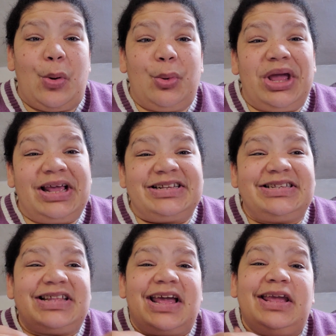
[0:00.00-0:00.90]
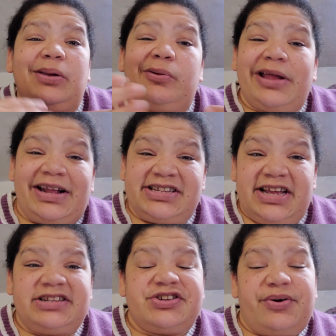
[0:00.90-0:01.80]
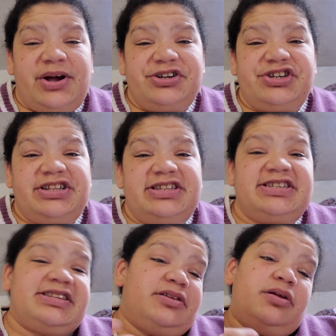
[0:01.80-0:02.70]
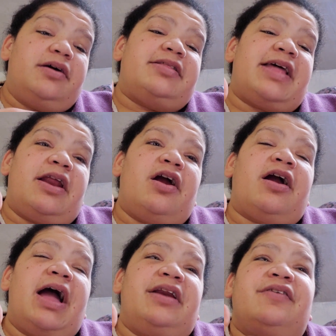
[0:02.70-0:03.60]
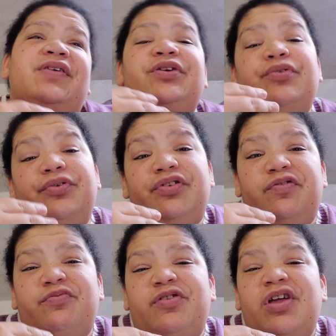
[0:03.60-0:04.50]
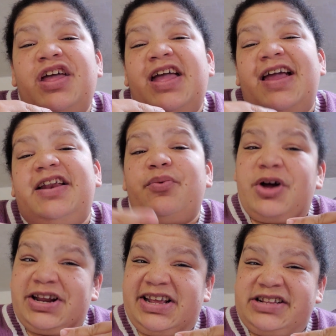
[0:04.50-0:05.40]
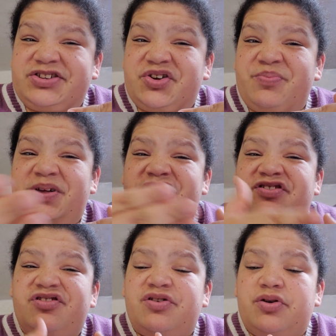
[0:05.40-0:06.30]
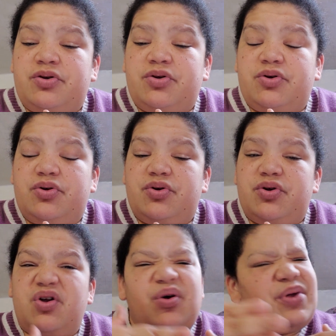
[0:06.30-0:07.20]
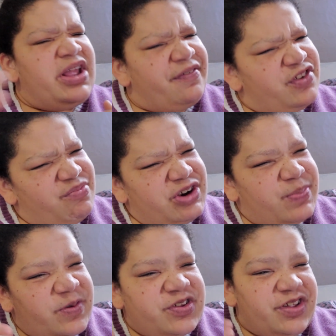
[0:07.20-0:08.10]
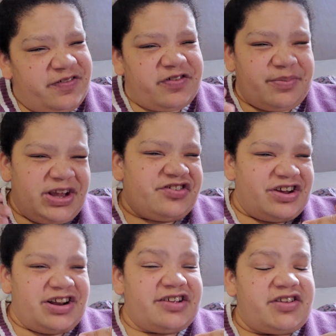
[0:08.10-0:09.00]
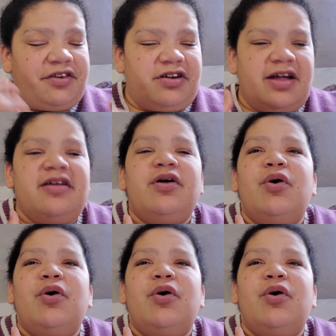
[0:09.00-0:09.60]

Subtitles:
ways that you like to answer questions that are kind of intrusive and you want to answer, but you don't want to give too much personal information, etc.